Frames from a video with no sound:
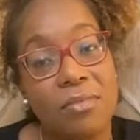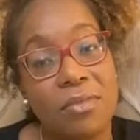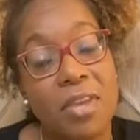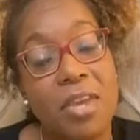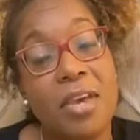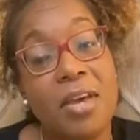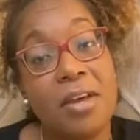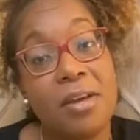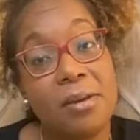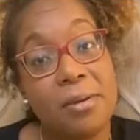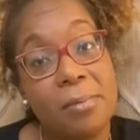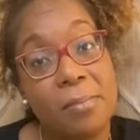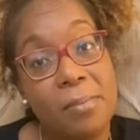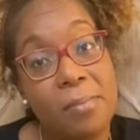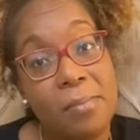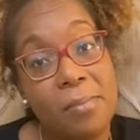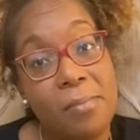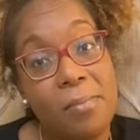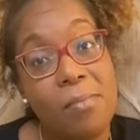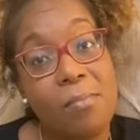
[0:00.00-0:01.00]
Yeah.
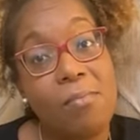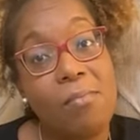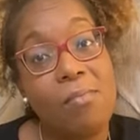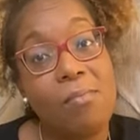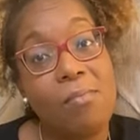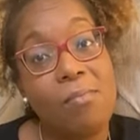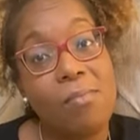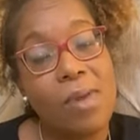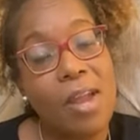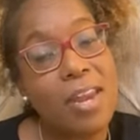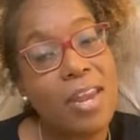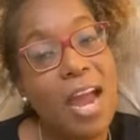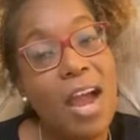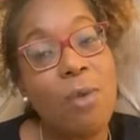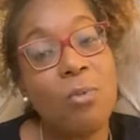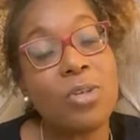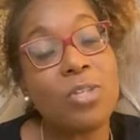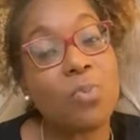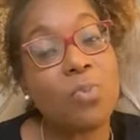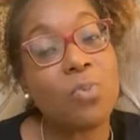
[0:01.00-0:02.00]
And
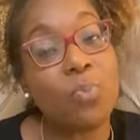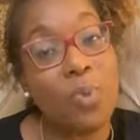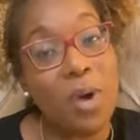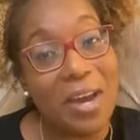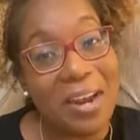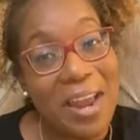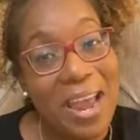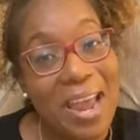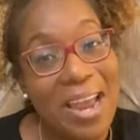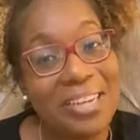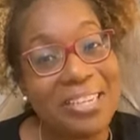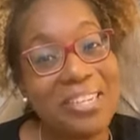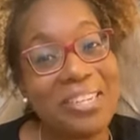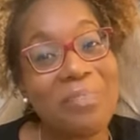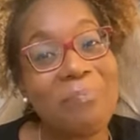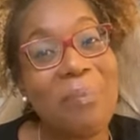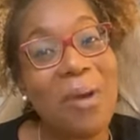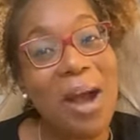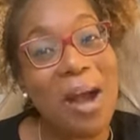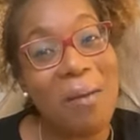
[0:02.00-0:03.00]
that was
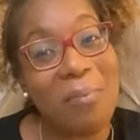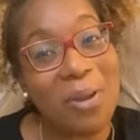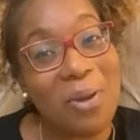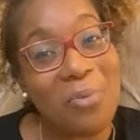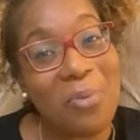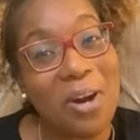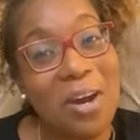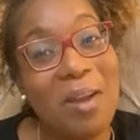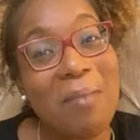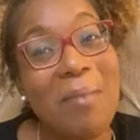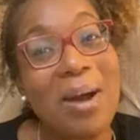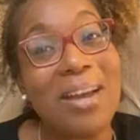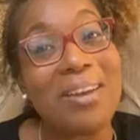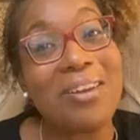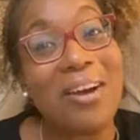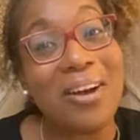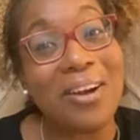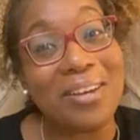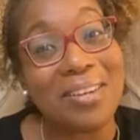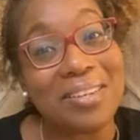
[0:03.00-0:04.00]
probably one of my
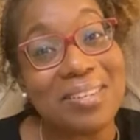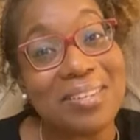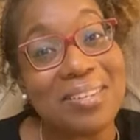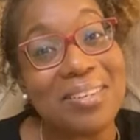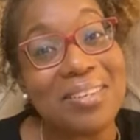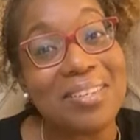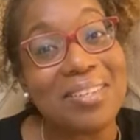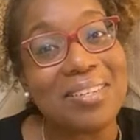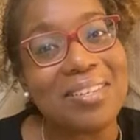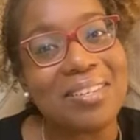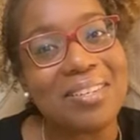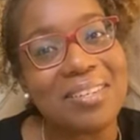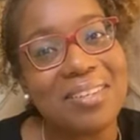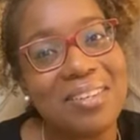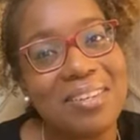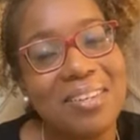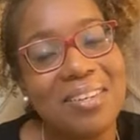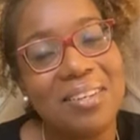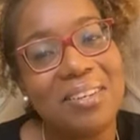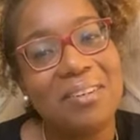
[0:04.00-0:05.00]
darkest
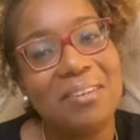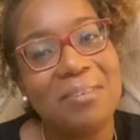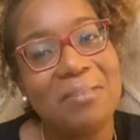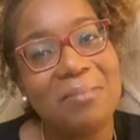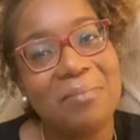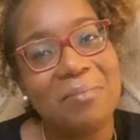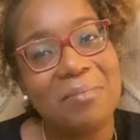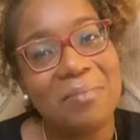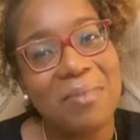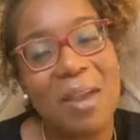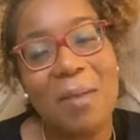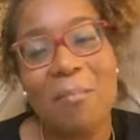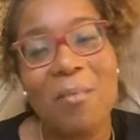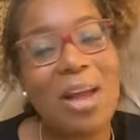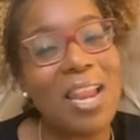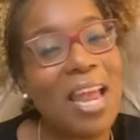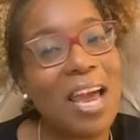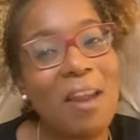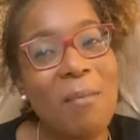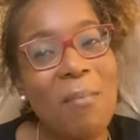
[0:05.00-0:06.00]
seasons.
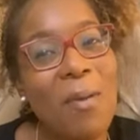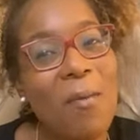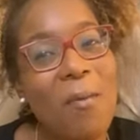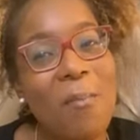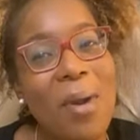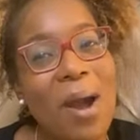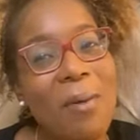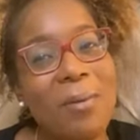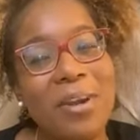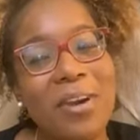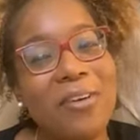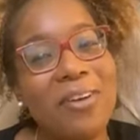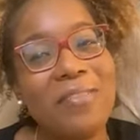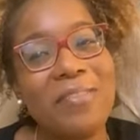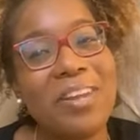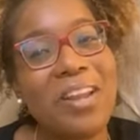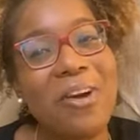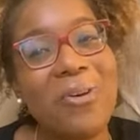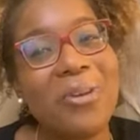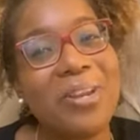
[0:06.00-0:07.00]
And a lot of people probably don't
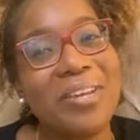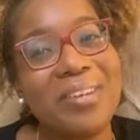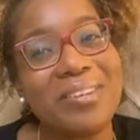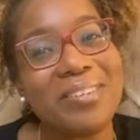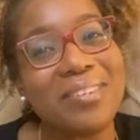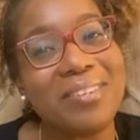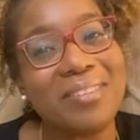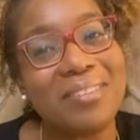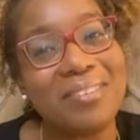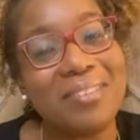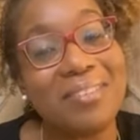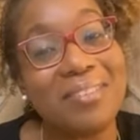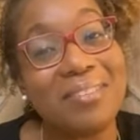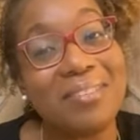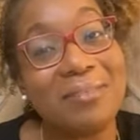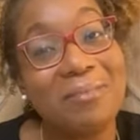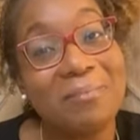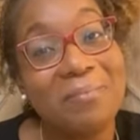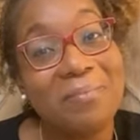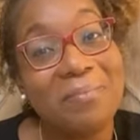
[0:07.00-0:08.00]
even know this.
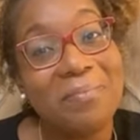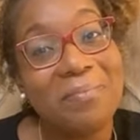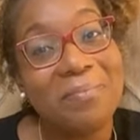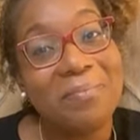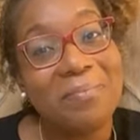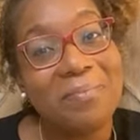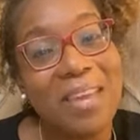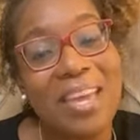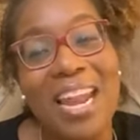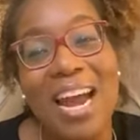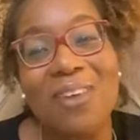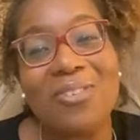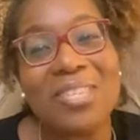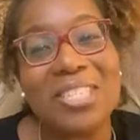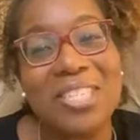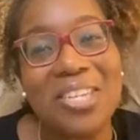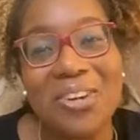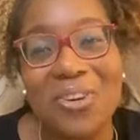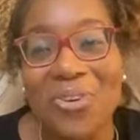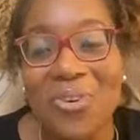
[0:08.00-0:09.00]
And I
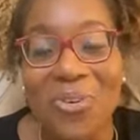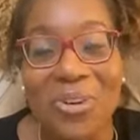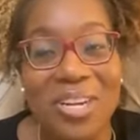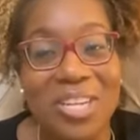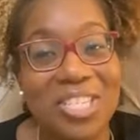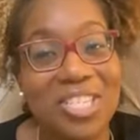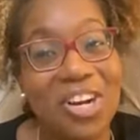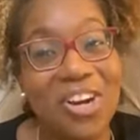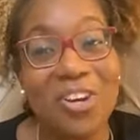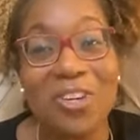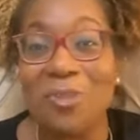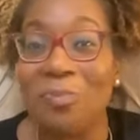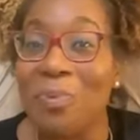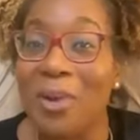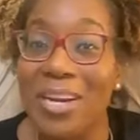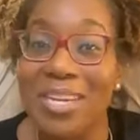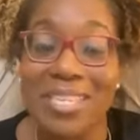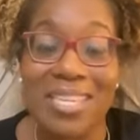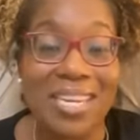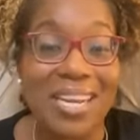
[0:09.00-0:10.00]
was still going to church,
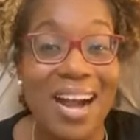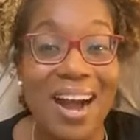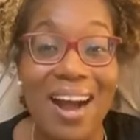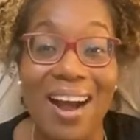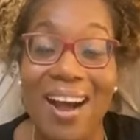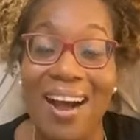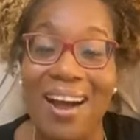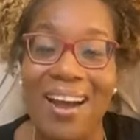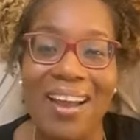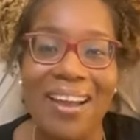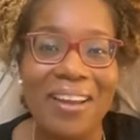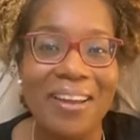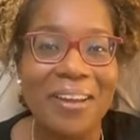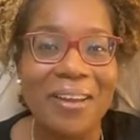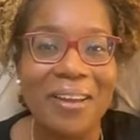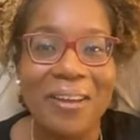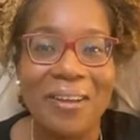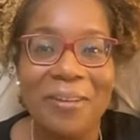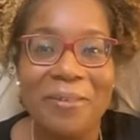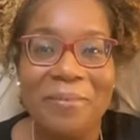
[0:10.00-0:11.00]
praising God,
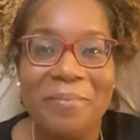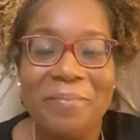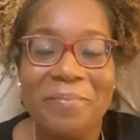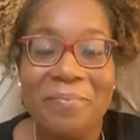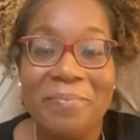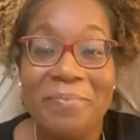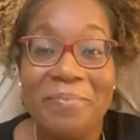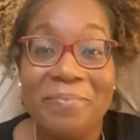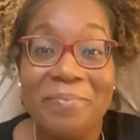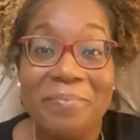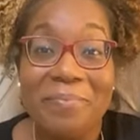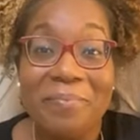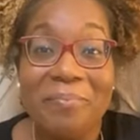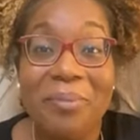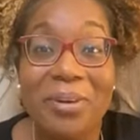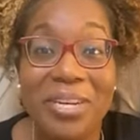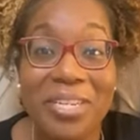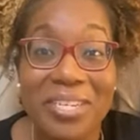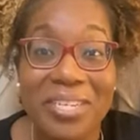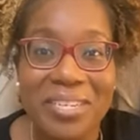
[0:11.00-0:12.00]

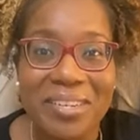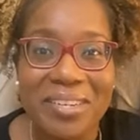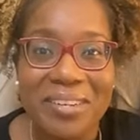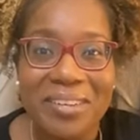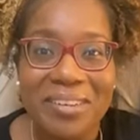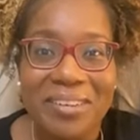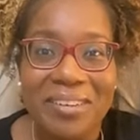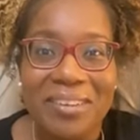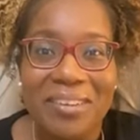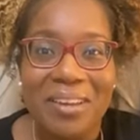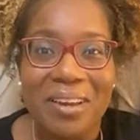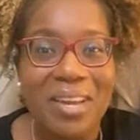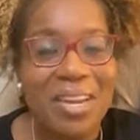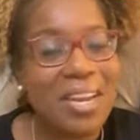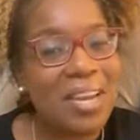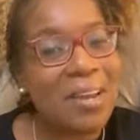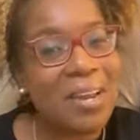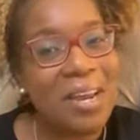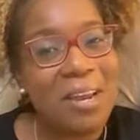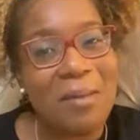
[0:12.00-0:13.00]
pushing. And
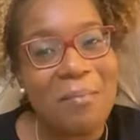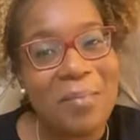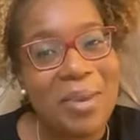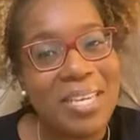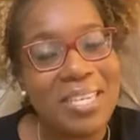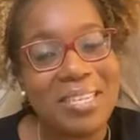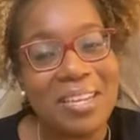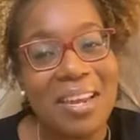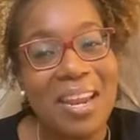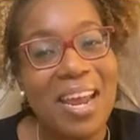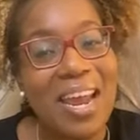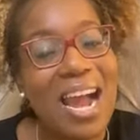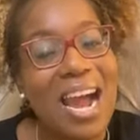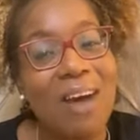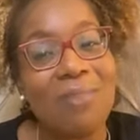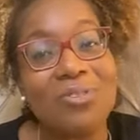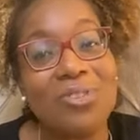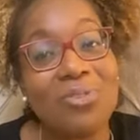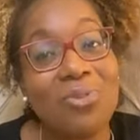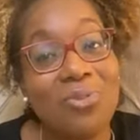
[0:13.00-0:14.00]
then in the midst of that, I was